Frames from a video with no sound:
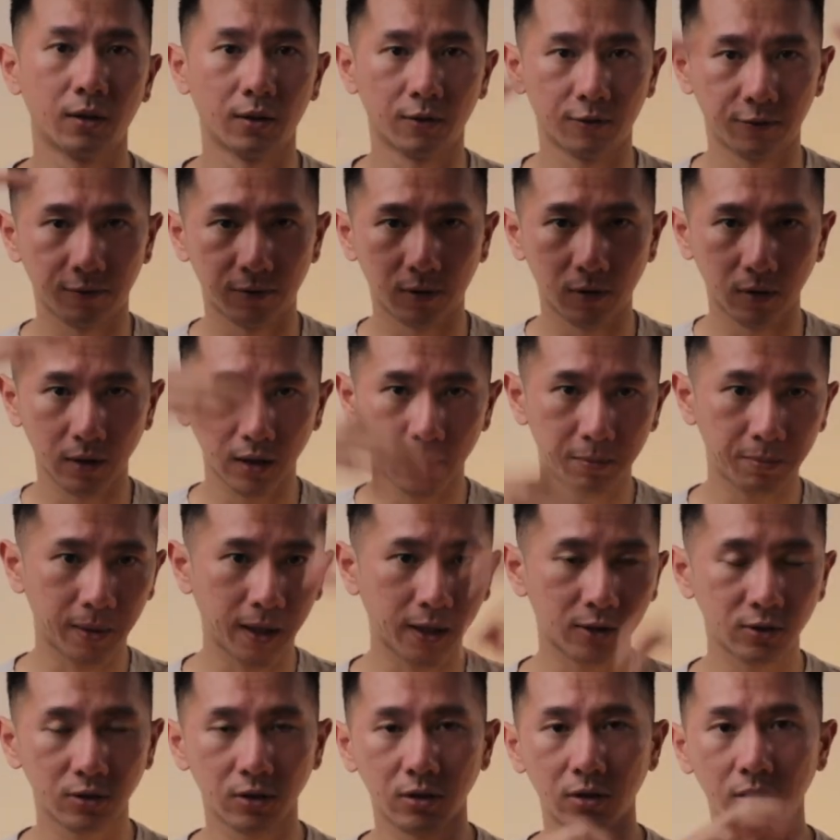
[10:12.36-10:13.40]
fully
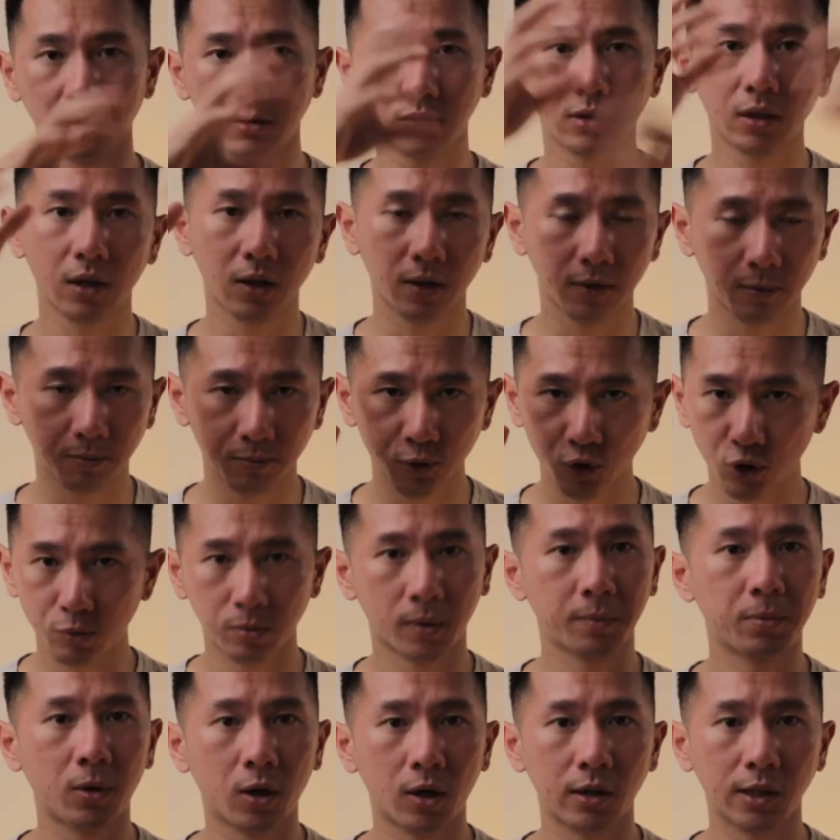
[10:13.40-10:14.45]
pixels, super
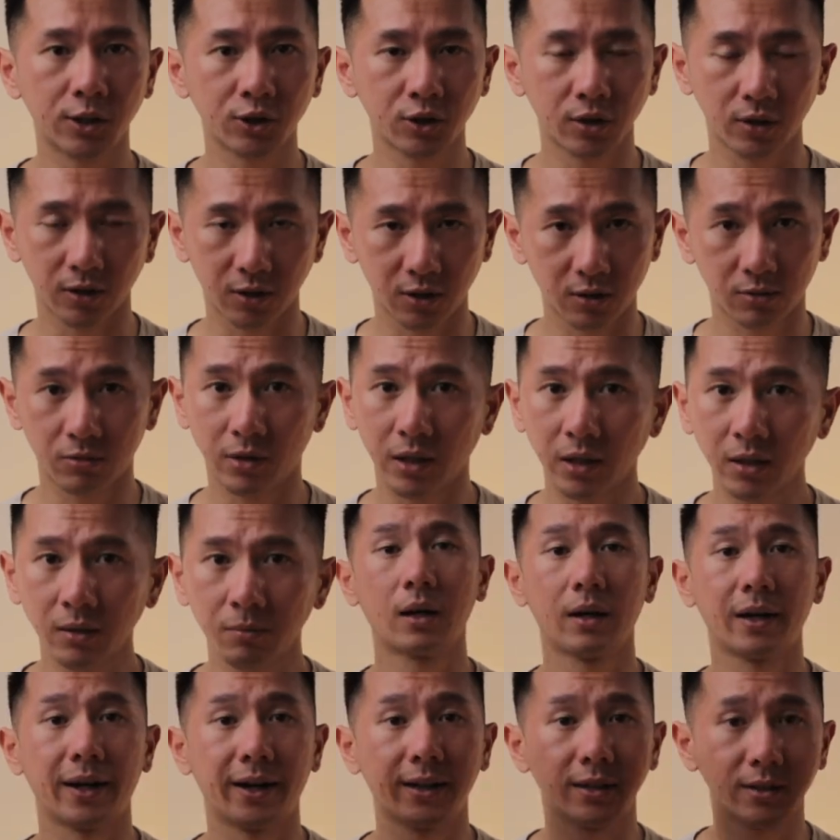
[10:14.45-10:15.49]
polished is great.
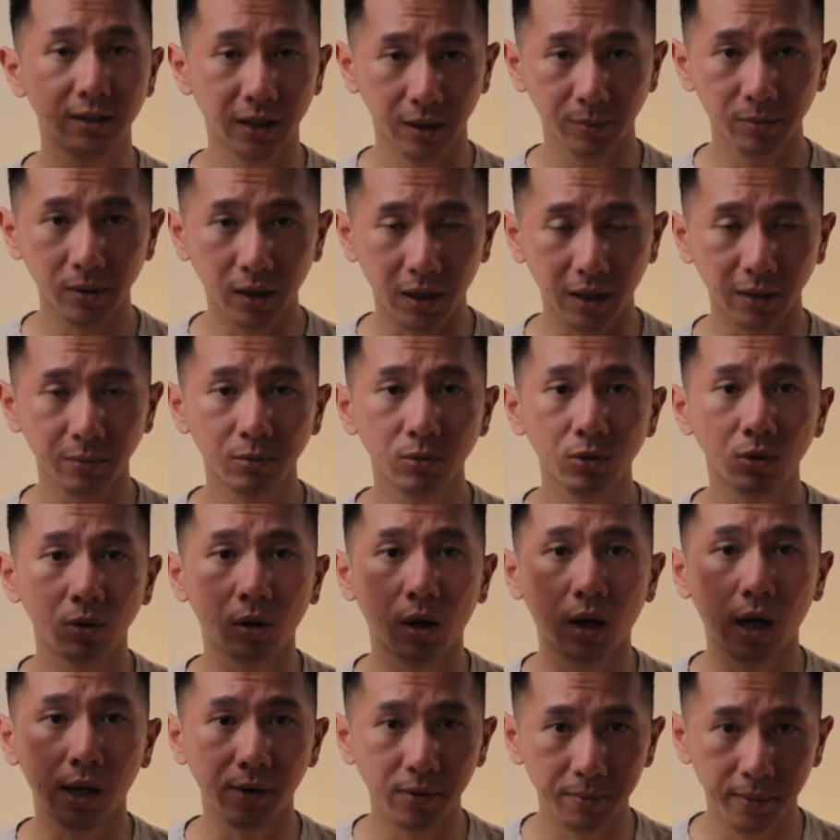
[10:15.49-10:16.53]
At the same time, to
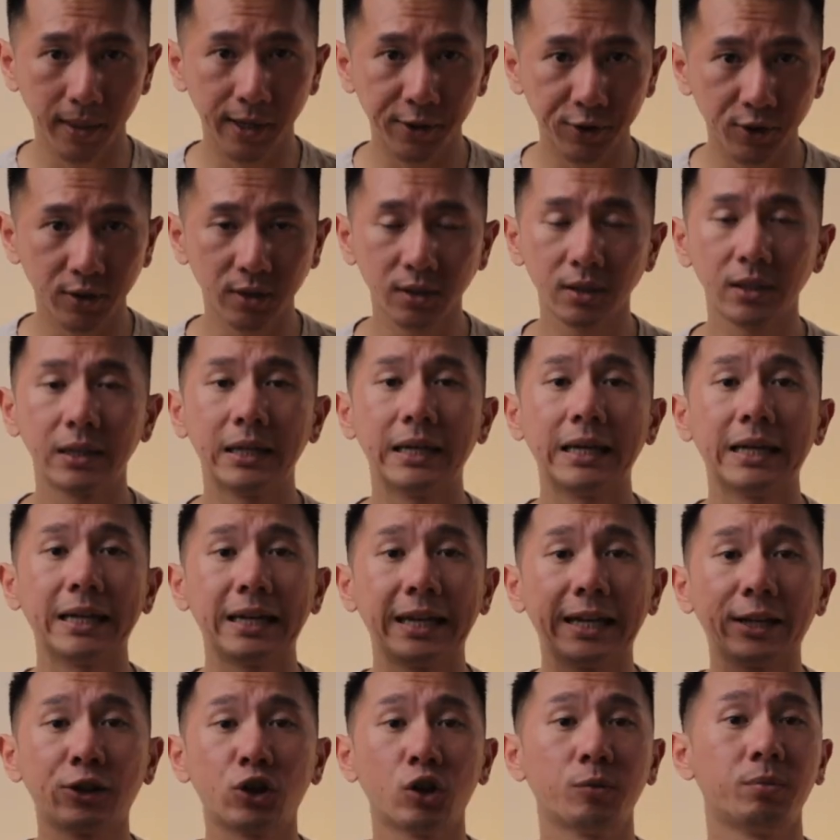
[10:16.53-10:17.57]
hiring managers,
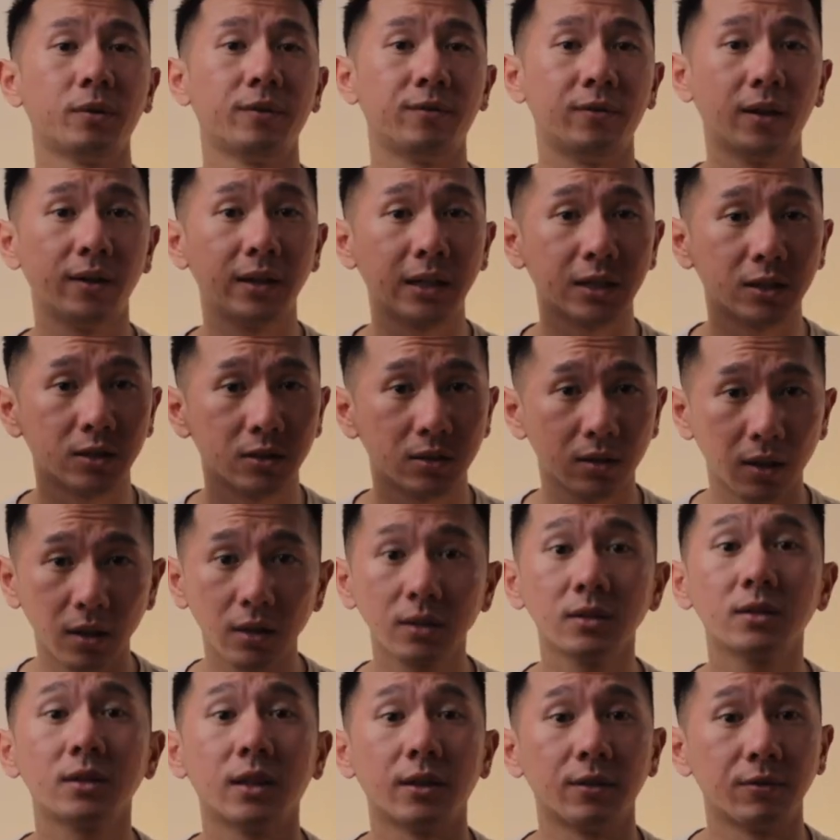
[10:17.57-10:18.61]
it could be very
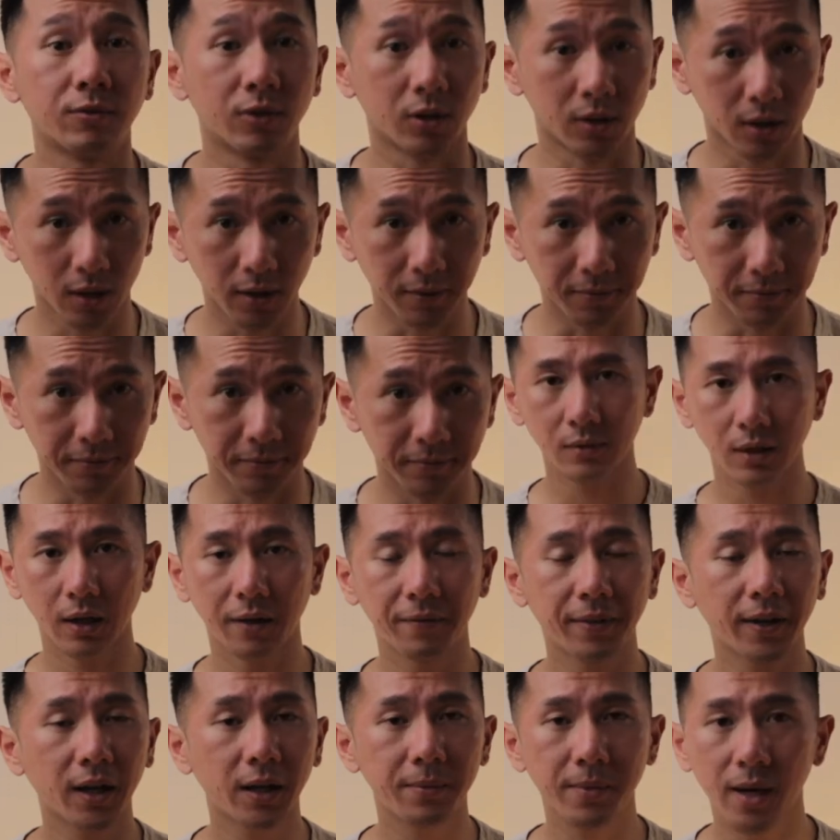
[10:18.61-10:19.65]
exhausting for them.
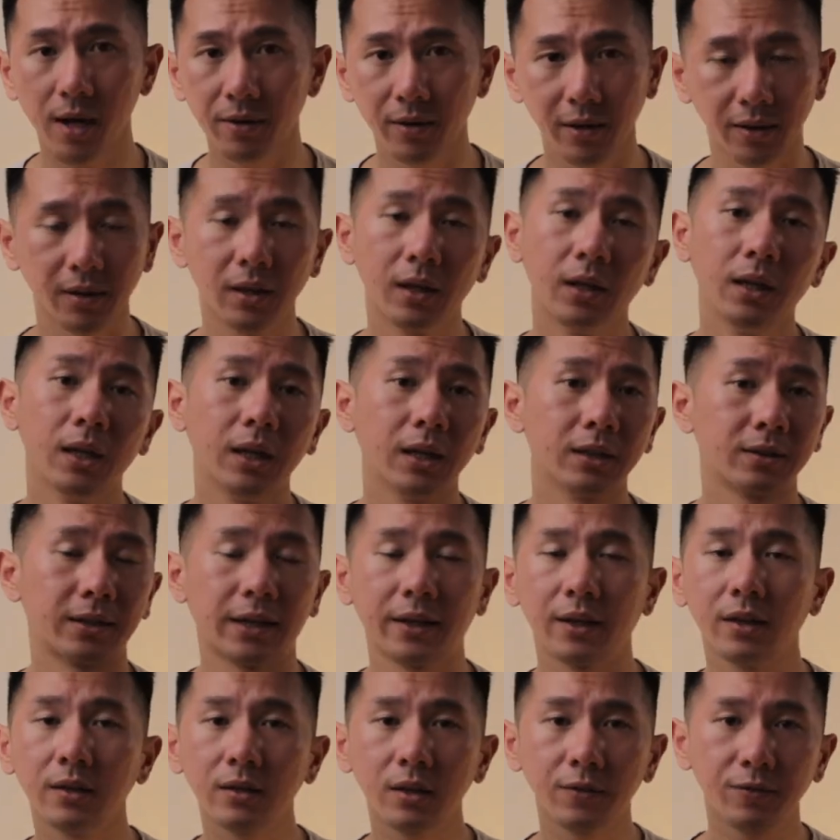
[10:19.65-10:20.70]
Think about it.
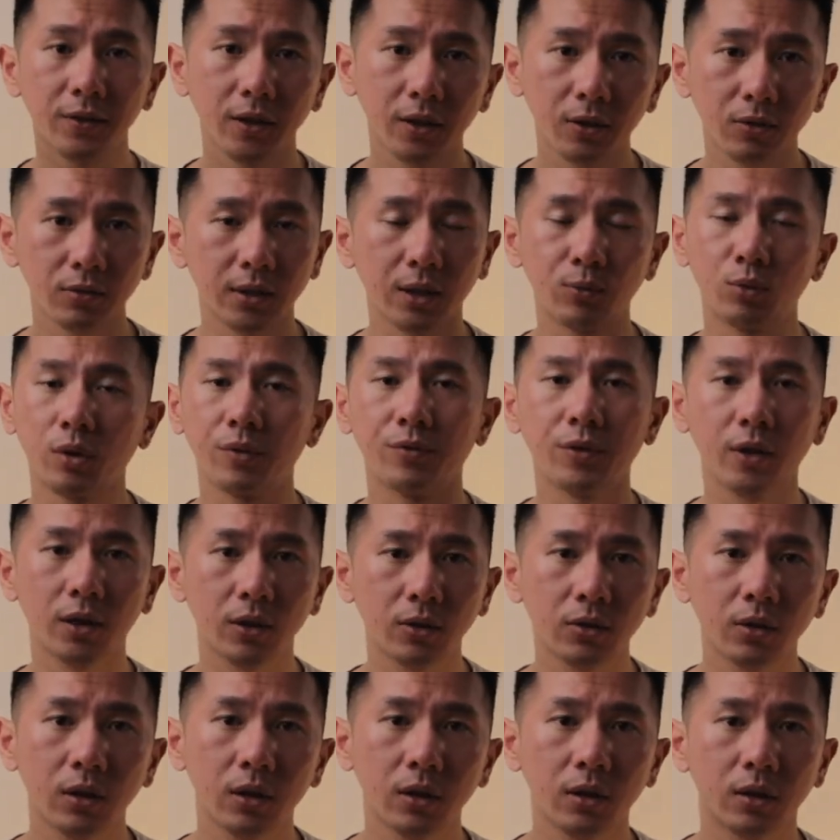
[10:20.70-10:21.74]
They interview, they
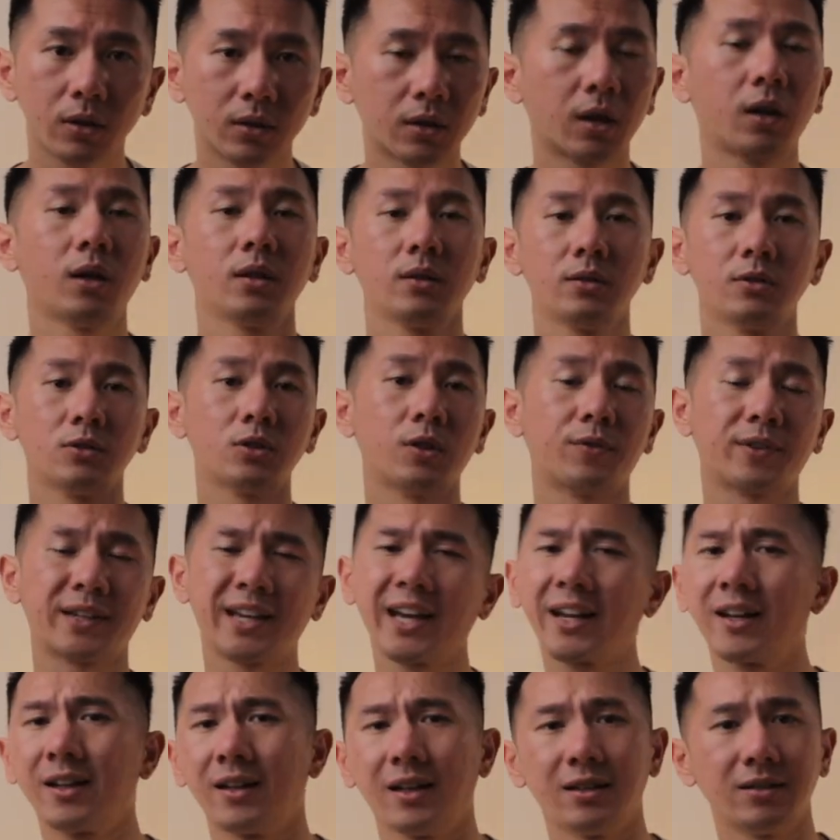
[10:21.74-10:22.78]
review tons of
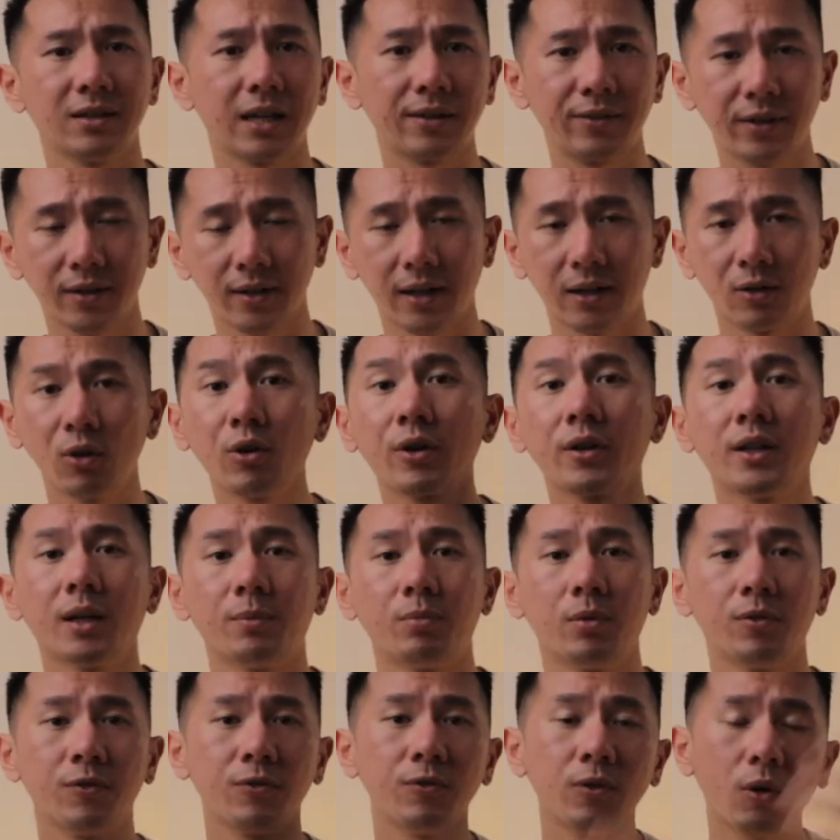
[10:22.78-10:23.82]
candidates every day, look at their
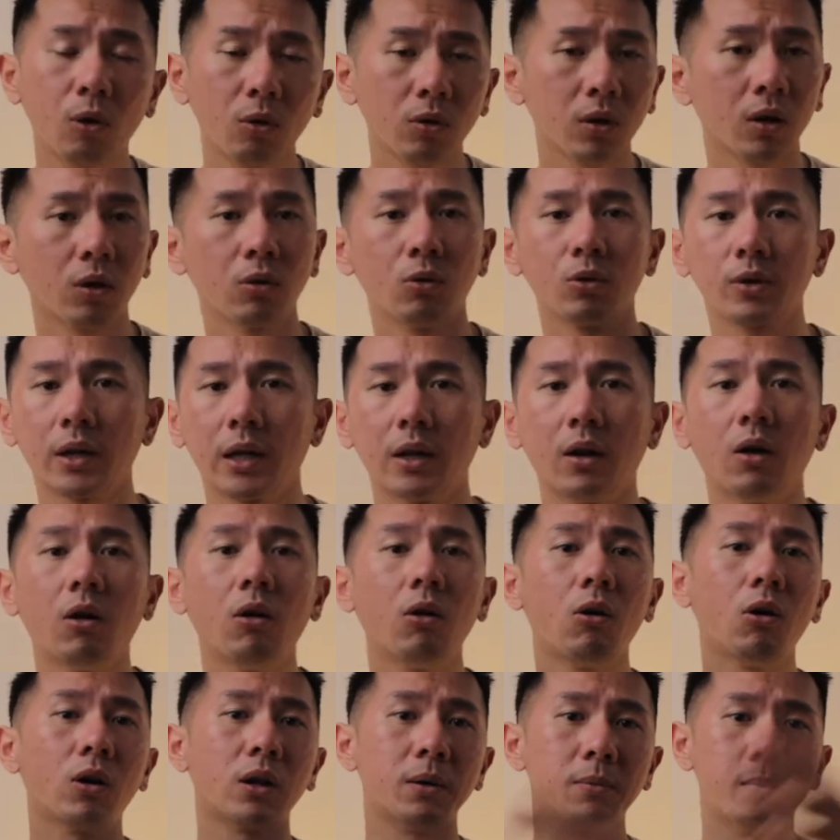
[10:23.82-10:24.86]
portfolio, look at
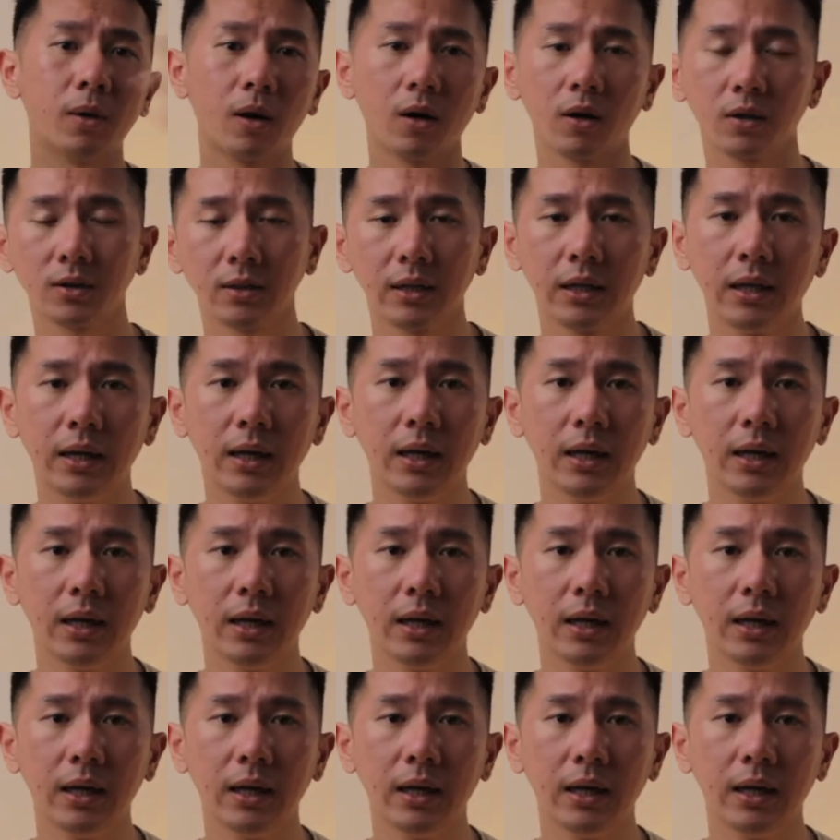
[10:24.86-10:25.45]
all the mocks,